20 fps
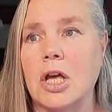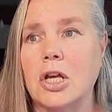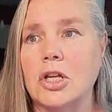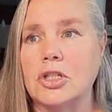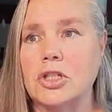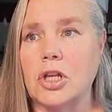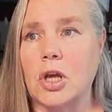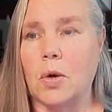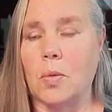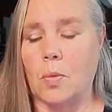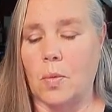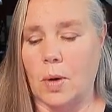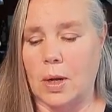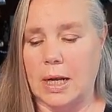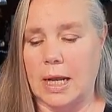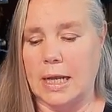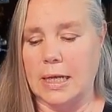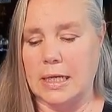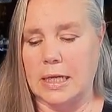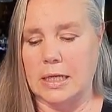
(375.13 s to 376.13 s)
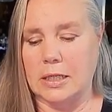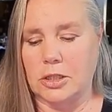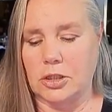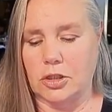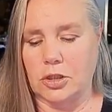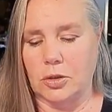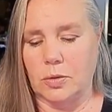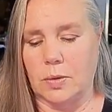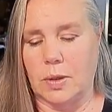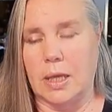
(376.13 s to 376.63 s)
So what I need to
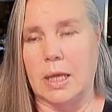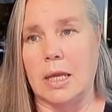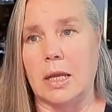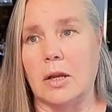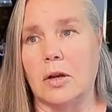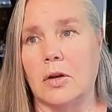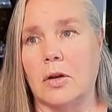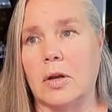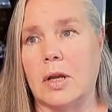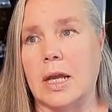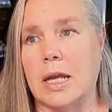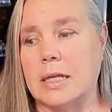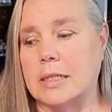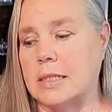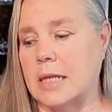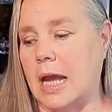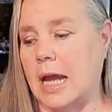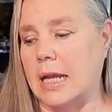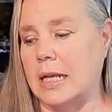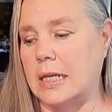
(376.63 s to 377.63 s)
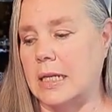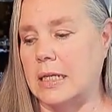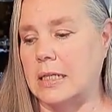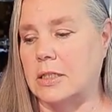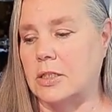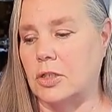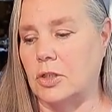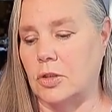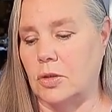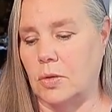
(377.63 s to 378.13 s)
do here is I
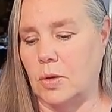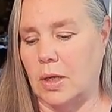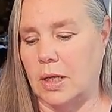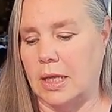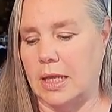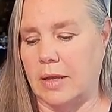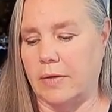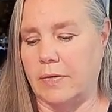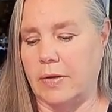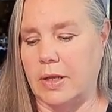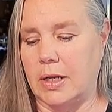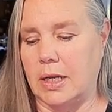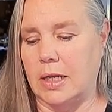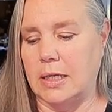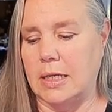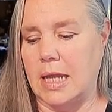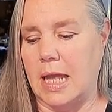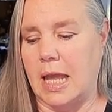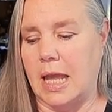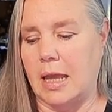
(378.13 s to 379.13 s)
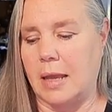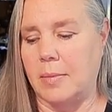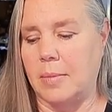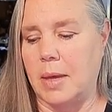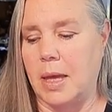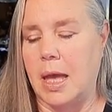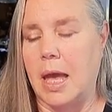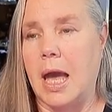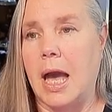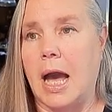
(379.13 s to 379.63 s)
need to give it a name.
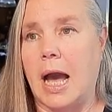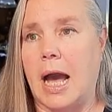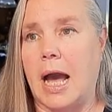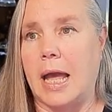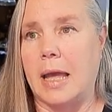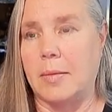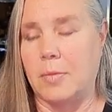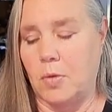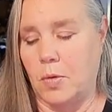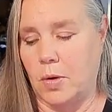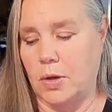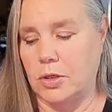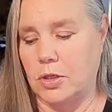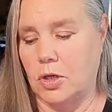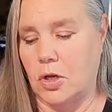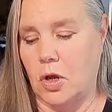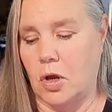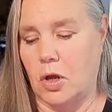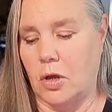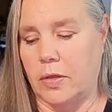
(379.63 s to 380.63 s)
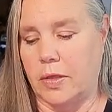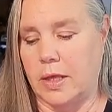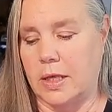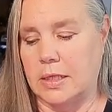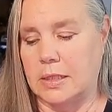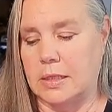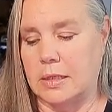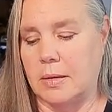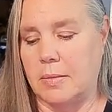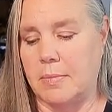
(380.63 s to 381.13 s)
I am going to call
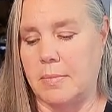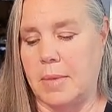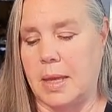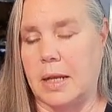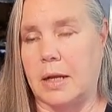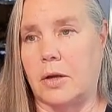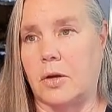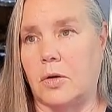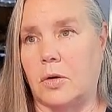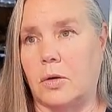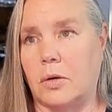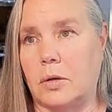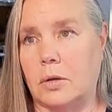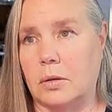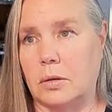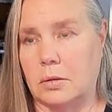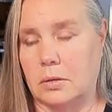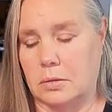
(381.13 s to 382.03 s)
this Medical,